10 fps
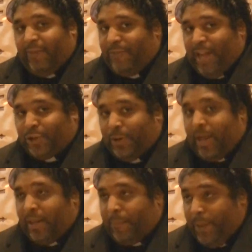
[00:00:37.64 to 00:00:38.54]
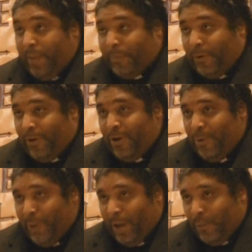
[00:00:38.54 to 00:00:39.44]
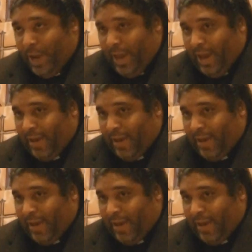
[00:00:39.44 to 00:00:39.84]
eventually the people will win.